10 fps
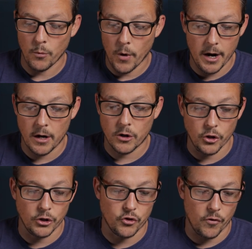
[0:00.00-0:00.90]
wear
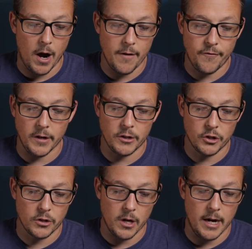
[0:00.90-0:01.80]
good dry
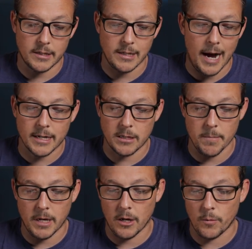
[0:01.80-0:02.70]
fit socks to
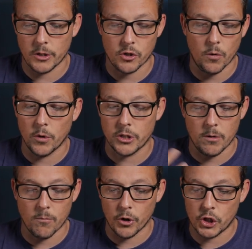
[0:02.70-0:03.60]
begin with, so it wasn't
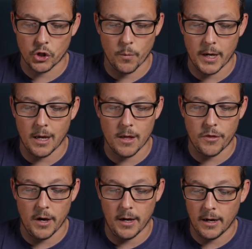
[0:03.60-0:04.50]
a moisture wicking
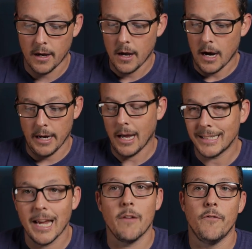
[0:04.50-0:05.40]
thing. I
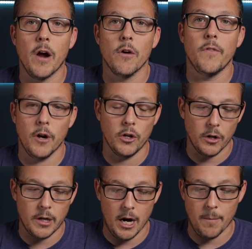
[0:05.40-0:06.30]
take very, very
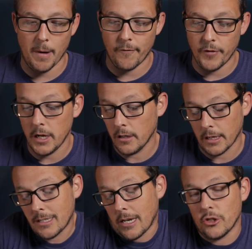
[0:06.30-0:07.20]
good care of my feet.
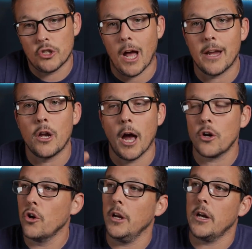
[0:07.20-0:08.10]
Like I said, just I
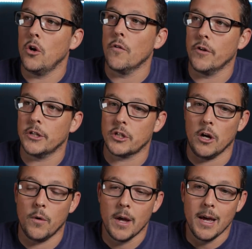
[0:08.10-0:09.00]
couldn't get over it.
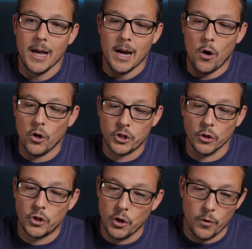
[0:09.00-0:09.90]
So
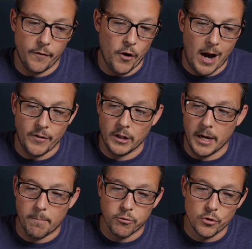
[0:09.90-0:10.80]
also too, if you're having
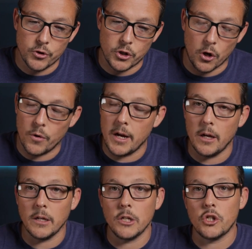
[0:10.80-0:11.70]
like bruised
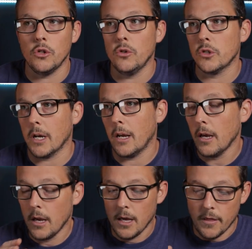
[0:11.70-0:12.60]
toenail issues, like
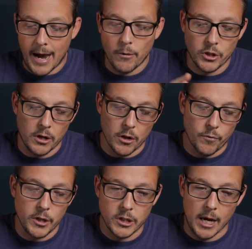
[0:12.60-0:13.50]
that was another
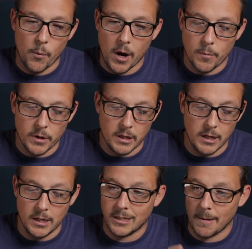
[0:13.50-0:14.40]
reason I went with
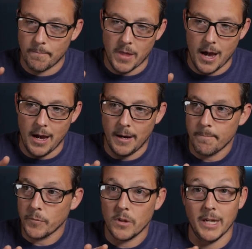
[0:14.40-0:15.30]
these. They
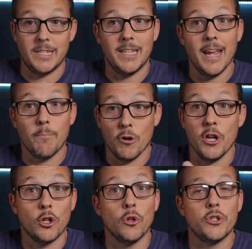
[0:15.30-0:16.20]
stay pretty
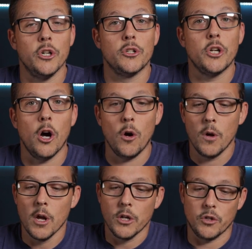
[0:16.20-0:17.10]
close to your
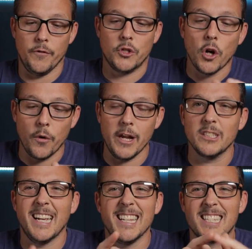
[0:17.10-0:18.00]
toe. So if your toenail
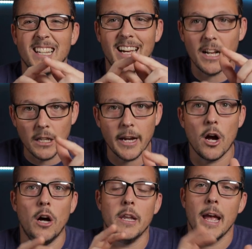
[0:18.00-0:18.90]
tends to like click
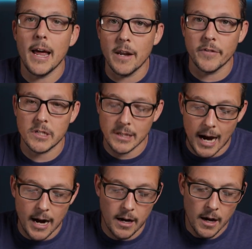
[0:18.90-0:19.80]
on the end of a
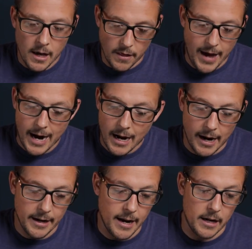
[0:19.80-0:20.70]
sock, that
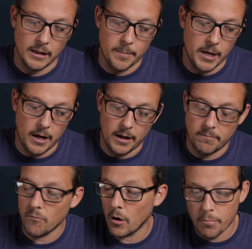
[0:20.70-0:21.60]
kind of got
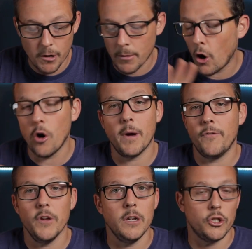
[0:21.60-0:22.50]
eliminated. Pretty much all my
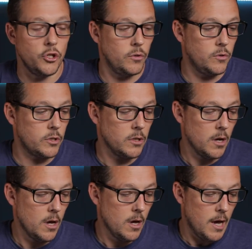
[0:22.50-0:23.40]
feet issues
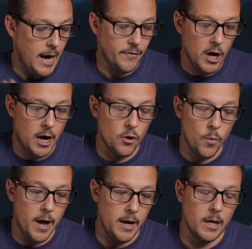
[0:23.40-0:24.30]
have gone
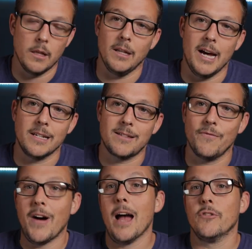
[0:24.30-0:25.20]
away in the last
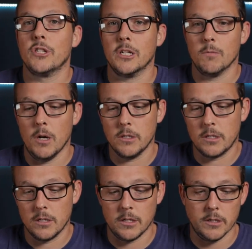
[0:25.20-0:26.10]
5 or 6
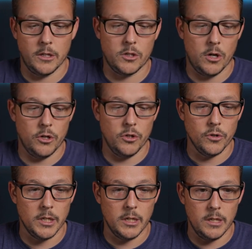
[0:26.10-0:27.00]
months since I started
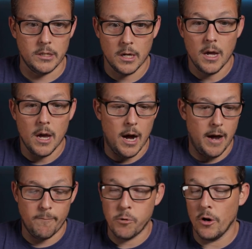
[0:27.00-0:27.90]
using these.
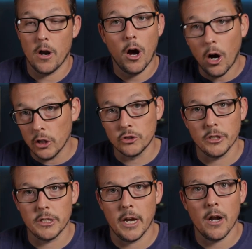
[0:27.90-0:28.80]
I've put
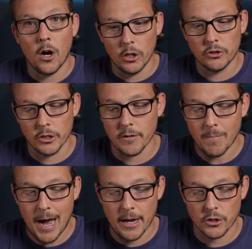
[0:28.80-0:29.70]
hundreds and hundreds of
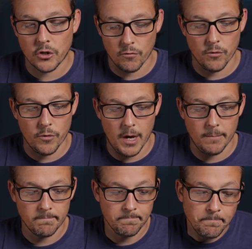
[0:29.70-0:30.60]
miles through
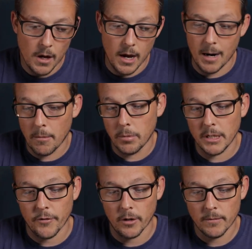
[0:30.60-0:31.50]
them, and I'm a
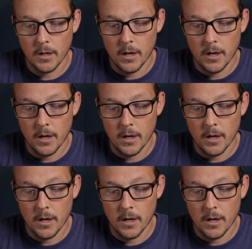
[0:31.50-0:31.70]
believer.